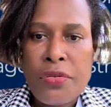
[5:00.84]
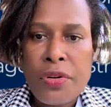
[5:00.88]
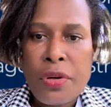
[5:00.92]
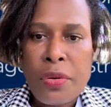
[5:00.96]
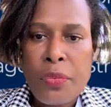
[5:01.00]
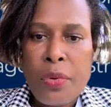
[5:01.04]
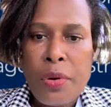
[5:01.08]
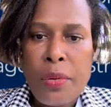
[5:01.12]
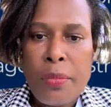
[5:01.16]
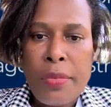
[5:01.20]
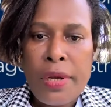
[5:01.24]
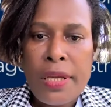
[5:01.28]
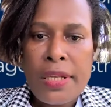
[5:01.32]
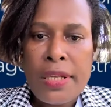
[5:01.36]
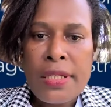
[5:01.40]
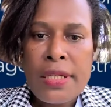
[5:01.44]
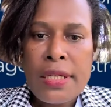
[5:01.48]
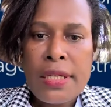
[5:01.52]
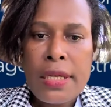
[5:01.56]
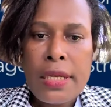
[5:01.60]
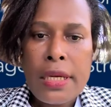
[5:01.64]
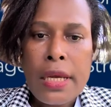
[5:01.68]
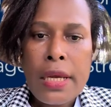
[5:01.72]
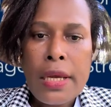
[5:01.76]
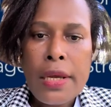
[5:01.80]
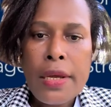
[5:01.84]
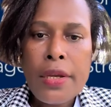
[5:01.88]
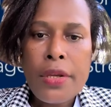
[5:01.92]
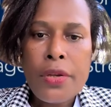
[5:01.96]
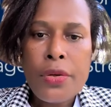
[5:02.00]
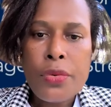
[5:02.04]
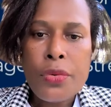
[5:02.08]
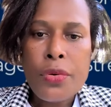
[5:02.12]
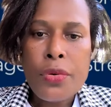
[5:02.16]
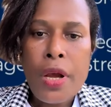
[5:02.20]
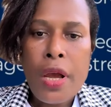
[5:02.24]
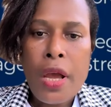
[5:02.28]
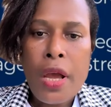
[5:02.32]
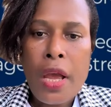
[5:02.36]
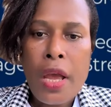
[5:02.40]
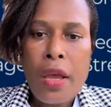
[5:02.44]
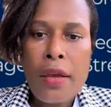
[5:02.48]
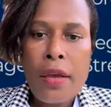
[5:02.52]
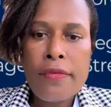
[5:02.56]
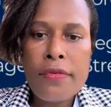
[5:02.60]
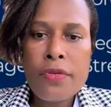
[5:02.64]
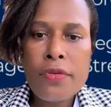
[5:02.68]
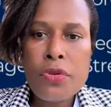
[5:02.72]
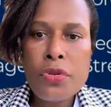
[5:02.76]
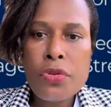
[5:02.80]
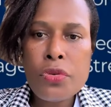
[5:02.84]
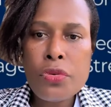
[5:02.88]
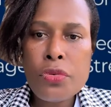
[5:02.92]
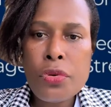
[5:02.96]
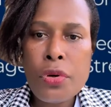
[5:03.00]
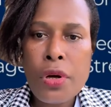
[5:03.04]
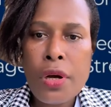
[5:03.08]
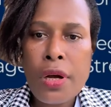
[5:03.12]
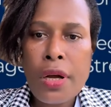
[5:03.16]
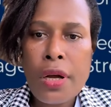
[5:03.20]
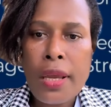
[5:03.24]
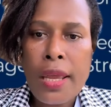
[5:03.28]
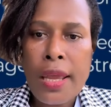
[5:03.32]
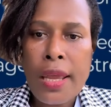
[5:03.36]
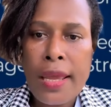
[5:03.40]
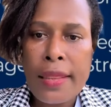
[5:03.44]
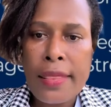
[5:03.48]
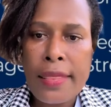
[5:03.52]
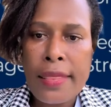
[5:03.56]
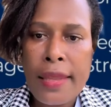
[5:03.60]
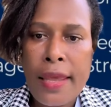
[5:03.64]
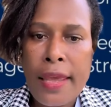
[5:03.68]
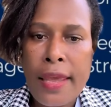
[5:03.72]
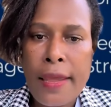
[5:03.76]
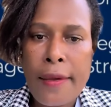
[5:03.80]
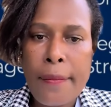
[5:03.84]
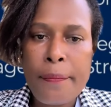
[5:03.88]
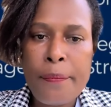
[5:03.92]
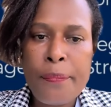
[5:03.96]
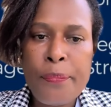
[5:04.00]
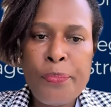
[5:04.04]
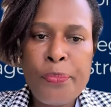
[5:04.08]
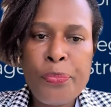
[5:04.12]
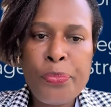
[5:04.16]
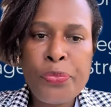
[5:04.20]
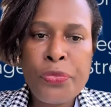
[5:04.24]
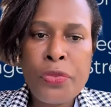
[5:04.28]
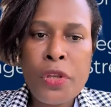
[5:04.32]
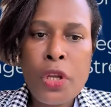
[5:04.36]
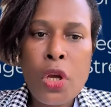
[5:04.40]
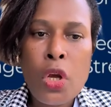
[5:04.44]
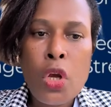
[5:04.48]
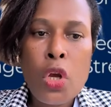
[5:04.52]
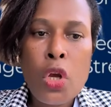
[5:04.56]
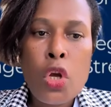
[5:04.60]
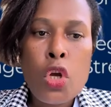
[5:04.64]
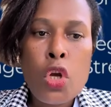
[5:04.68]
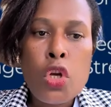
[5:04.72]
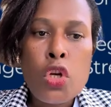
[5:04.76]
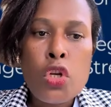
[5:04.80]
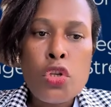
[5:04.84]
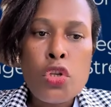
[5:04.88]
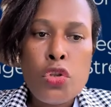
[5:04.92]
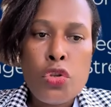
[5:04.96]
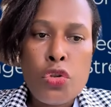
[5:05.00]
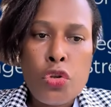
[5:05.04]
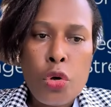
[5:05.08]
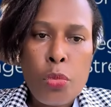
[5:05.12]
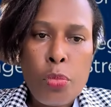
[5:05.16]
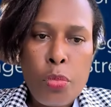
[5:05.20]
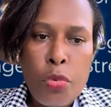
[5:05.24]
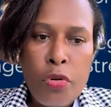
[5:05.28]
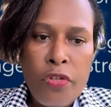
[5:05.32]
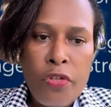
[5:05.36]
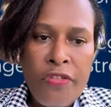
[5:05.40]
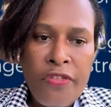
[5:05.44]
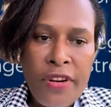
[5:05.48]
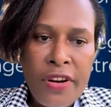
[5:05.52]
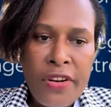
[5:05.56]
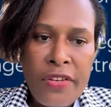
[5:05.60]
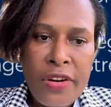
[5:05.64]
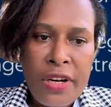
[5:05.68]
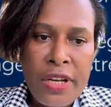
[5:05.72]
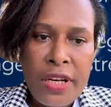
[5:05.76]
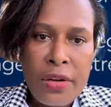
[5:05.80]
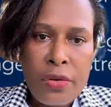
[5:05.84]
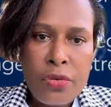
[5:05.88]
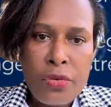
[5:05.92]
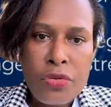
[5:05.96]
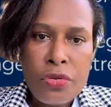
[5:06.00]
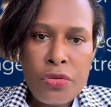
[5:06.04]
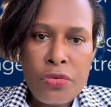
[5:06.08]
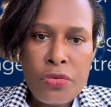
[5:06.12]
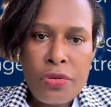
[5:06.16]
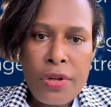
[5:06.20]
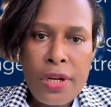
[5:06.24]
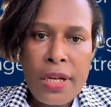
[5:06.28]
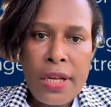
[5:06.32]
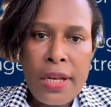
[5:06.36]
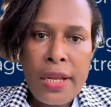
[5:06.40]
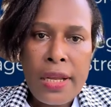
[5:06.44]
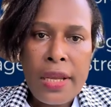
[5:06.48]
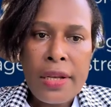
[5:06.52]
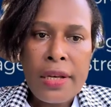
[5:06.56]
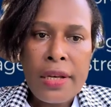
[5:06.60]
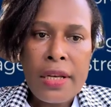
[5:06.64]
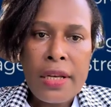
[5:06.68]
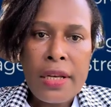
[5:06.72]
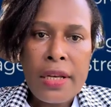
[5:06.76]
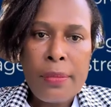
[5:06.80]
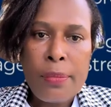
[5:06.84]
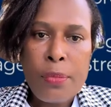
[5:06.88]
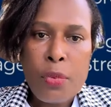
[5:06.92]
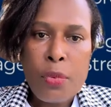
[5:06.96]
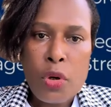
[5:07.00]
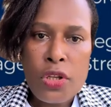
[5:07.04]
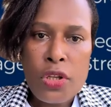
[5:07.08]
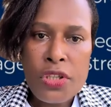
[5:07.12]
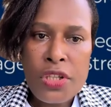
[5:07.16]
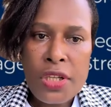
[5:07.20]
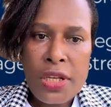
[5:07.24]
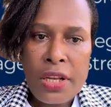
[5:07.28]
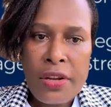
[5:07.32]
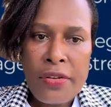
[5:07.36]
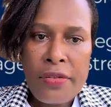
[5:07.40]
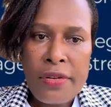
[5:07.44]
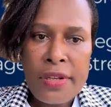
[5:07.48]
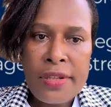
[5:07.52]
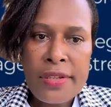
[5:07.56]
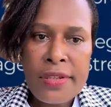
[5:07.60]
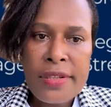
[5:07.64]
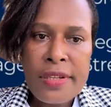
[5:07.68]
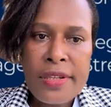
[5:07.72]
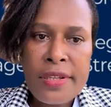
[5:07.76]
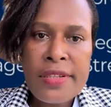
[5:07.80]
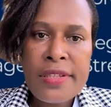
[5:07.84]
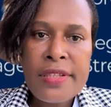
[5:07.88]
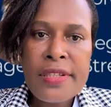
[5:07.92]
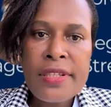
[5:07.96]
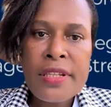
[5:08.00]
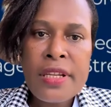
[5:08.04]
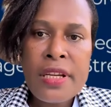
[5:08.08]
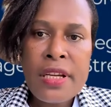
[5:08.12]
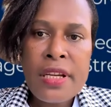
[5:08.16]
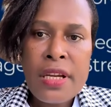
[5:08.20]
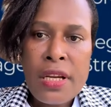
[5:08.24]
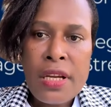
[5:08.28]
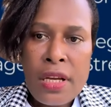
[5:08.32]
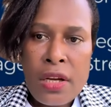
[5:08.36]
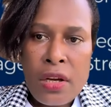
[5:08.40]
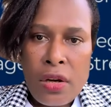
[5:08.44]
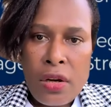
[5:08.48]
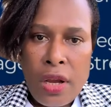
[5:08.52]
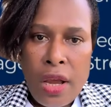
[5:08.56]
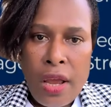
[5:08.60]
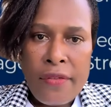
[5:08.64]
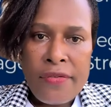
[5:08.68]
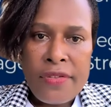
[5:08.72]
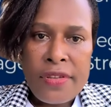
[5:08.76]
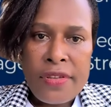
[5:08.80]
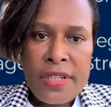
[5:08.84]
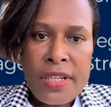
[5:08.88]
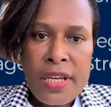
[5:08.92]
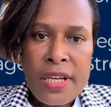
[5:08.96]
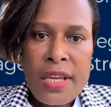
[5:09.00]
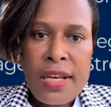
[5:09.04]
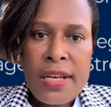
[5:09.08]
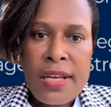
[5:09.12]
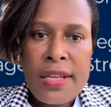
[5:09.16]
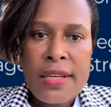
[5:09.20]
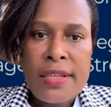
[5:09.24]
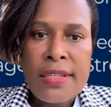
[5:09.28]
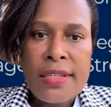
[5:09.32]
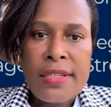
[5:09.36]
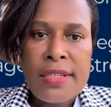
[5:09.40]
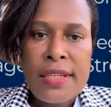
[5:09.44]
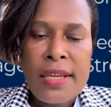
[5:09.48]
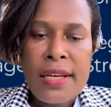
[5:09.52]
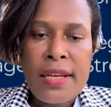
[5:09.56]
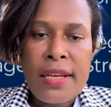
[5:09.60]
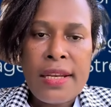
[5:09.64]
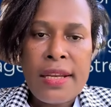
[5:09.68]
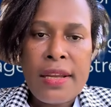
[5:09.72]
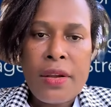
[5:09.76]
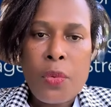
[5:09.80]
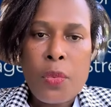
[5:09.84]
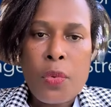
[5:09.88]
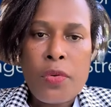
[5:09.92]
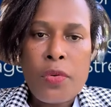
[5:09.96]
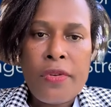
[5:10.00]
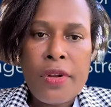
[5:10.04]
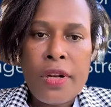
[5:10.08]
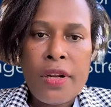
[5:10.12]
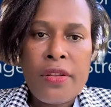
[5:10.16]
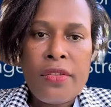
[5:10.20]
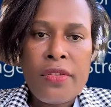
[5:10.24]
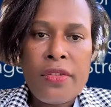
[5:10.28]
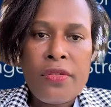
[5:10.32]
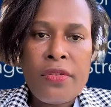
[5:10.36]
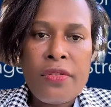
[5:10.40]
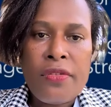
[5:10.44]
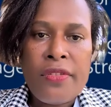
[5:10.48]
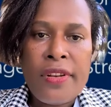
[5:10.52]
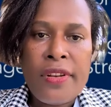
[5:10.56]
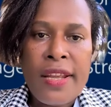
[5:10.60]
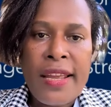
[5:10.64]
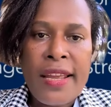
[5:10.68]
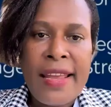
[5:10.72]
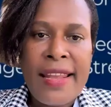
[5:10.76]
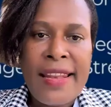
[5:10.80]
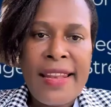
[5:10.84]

requirement here. You have to get a job offer in Australia. Police clearances, I've said, is an equivalent of the